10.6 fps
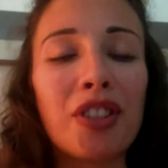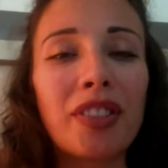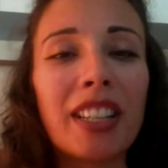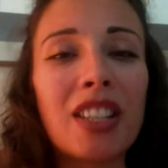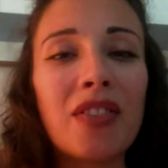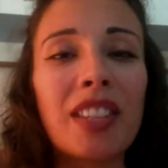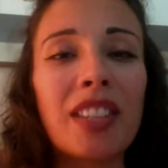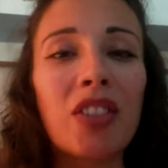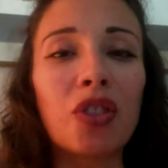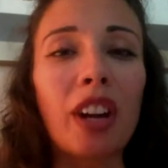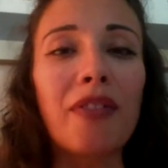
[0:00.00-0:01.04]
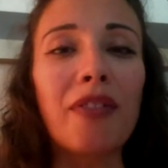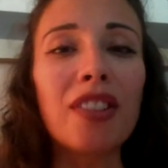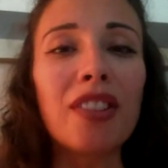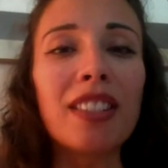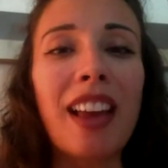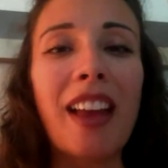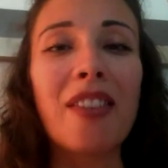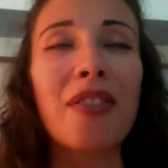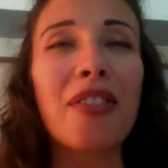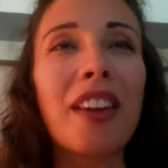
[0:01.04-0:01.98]
list of 7 gratefuls,
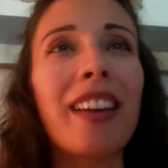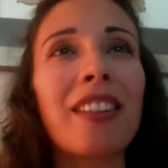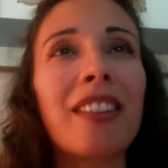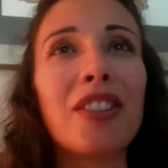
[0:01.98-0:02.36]
and you think,